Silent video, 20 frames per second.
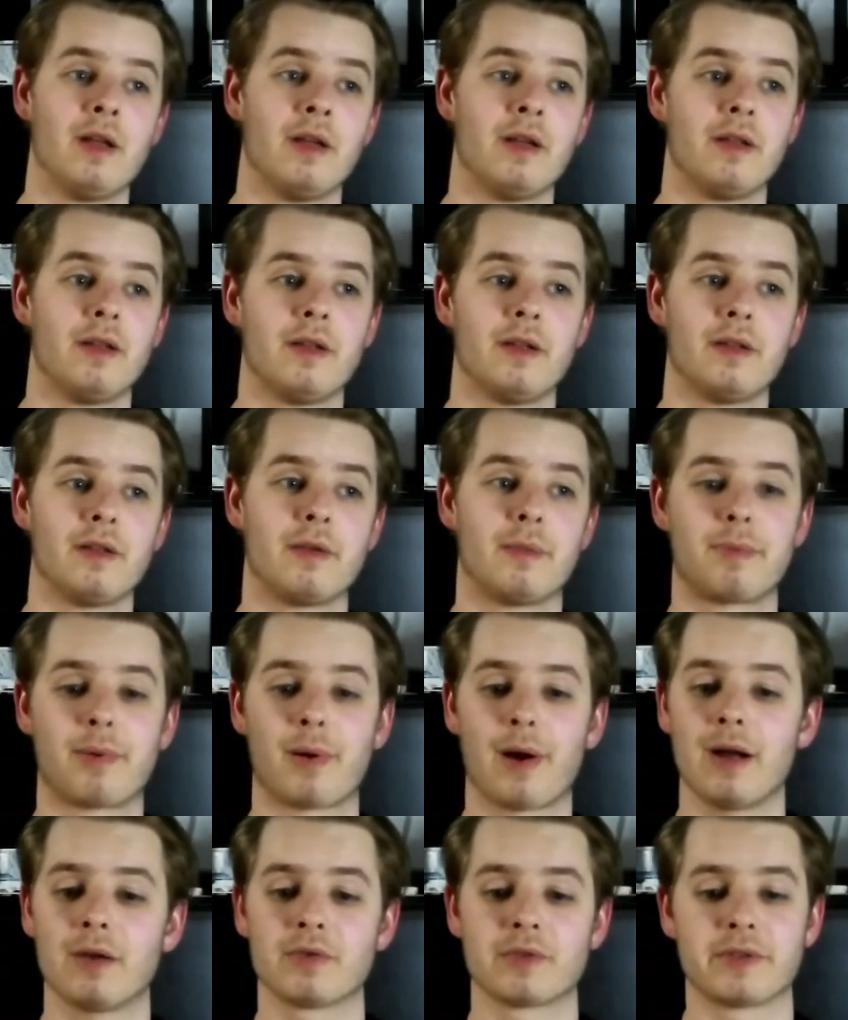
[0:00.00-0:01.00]
the
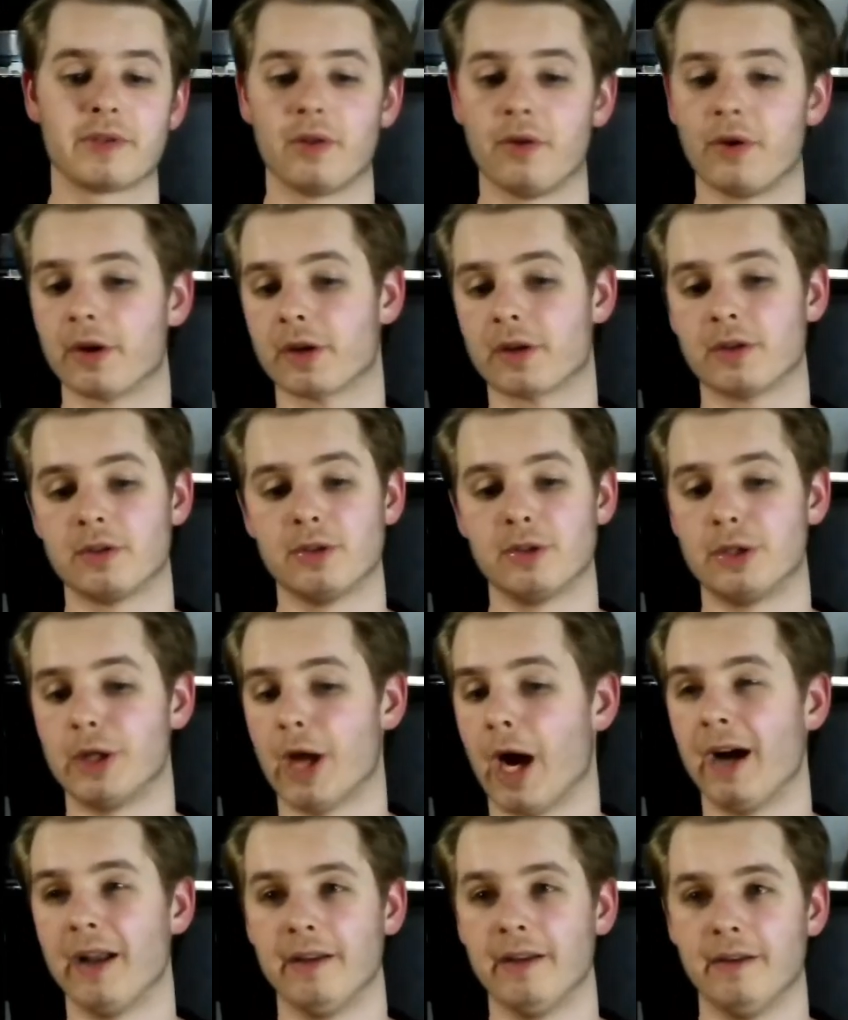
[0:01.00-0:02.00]
Browns looked
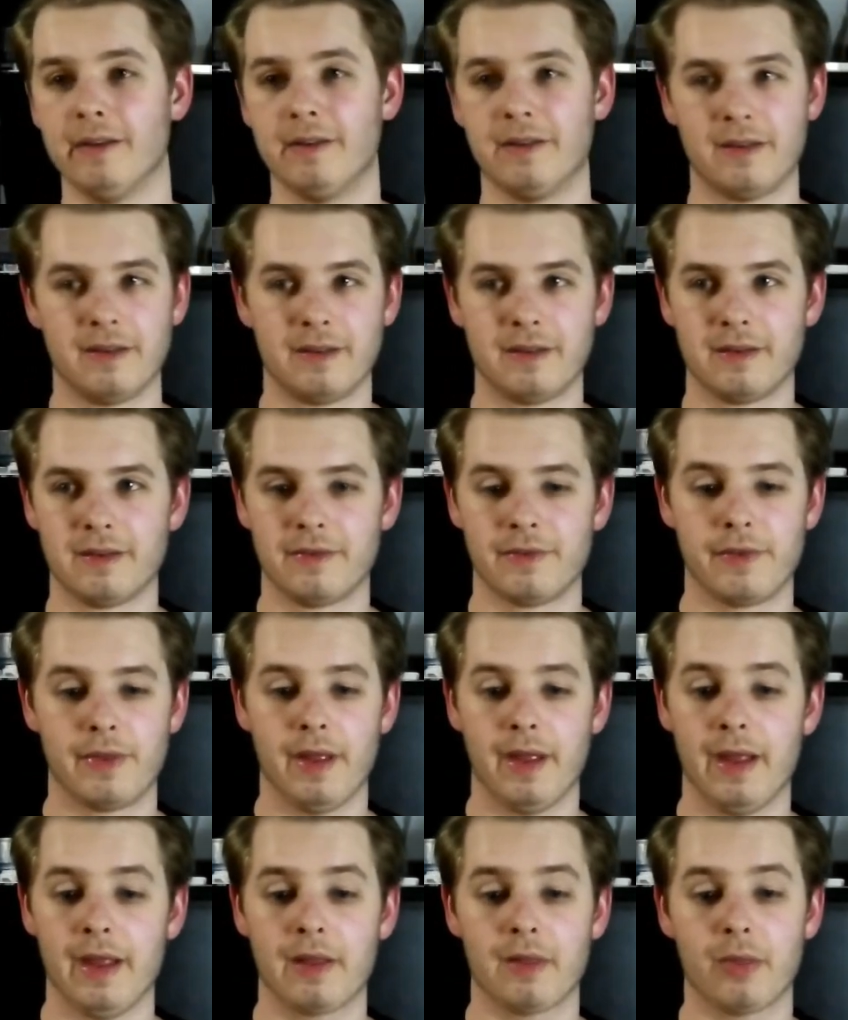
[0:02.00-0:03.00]
done.
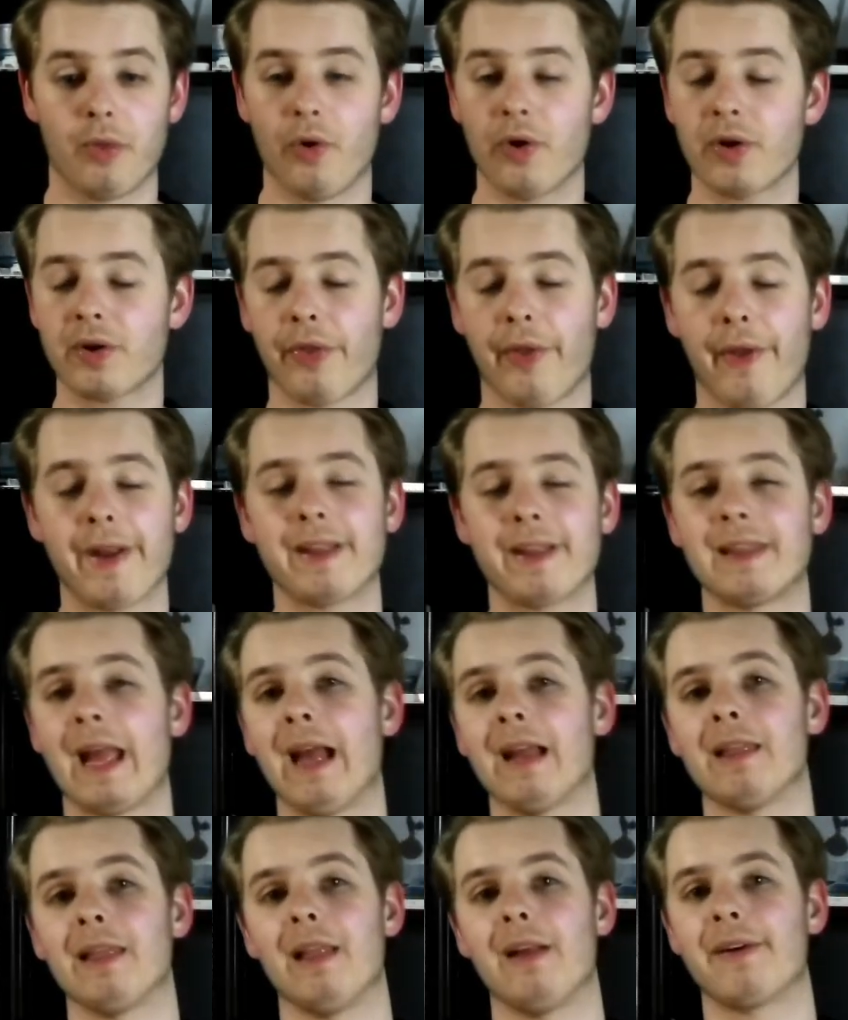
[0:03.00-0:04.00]
It looked like
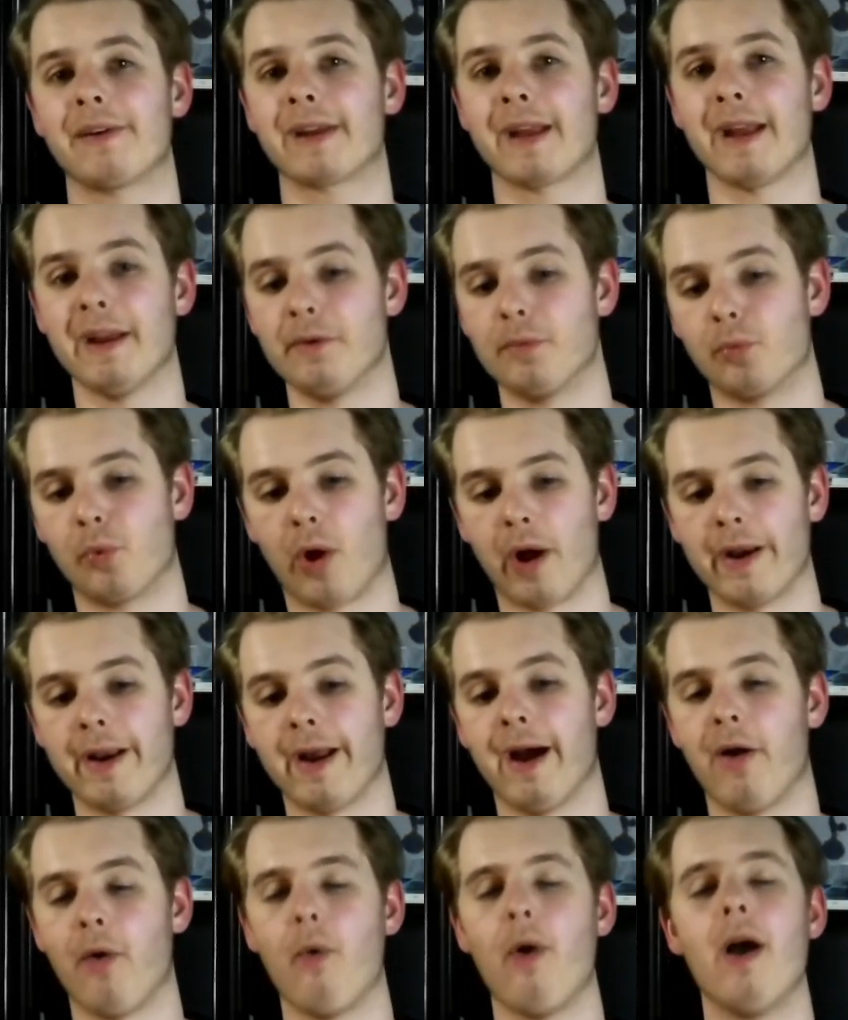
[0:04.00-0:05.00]
that luck had run
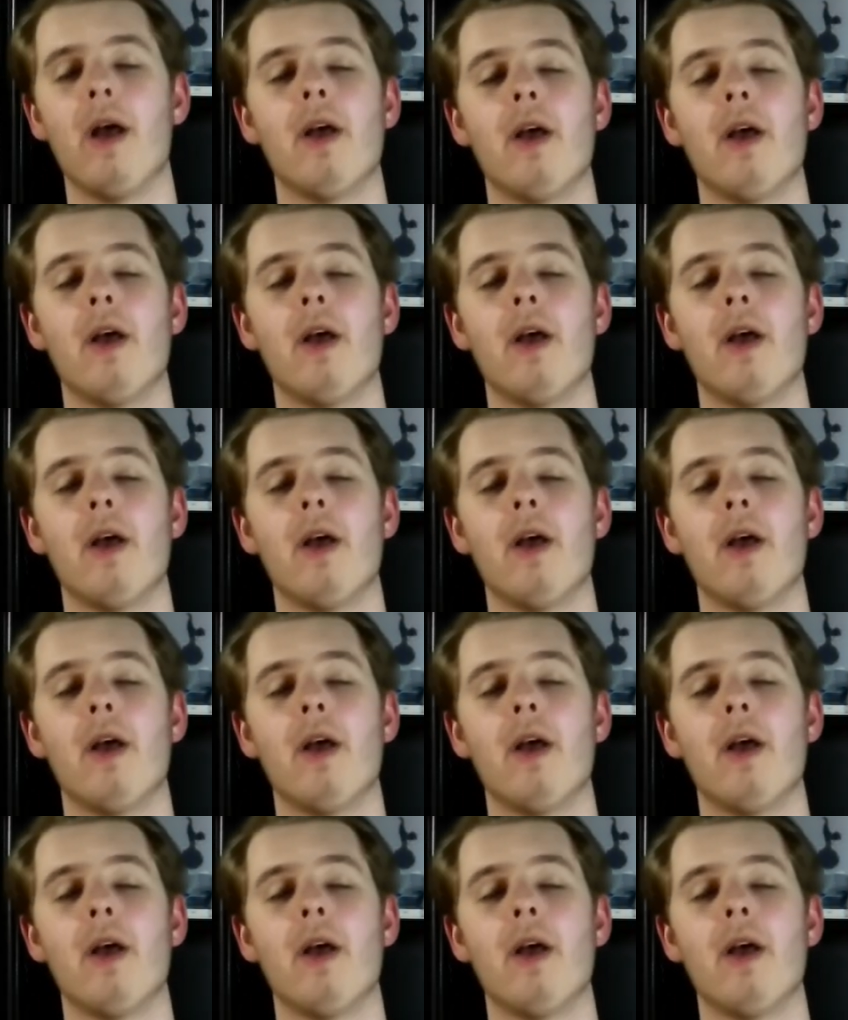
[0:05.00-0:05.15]
out.